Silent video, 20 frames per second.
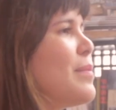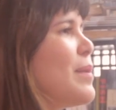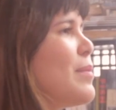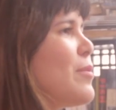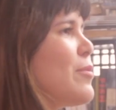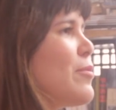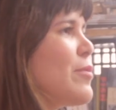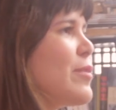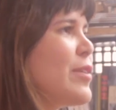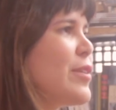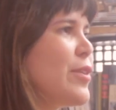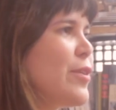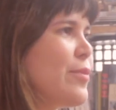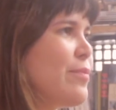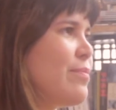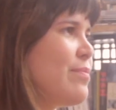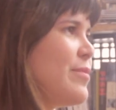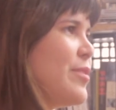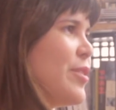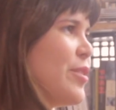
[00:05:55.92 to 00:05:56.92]
people will know,
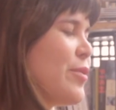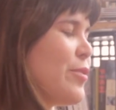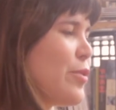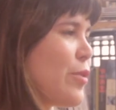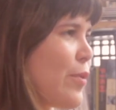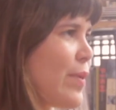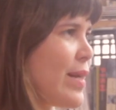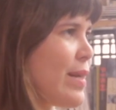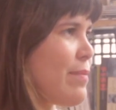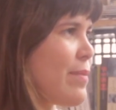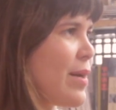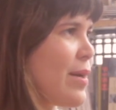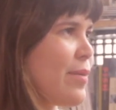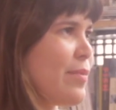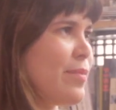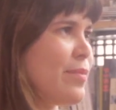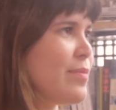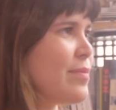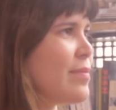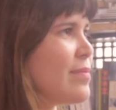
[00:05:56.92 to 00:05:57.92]
knowing about
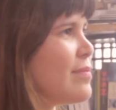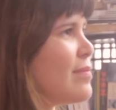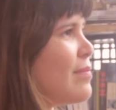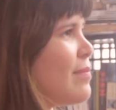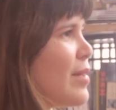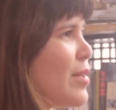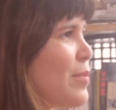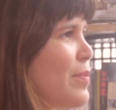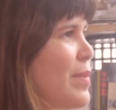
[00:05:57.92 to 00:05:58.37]
Mellow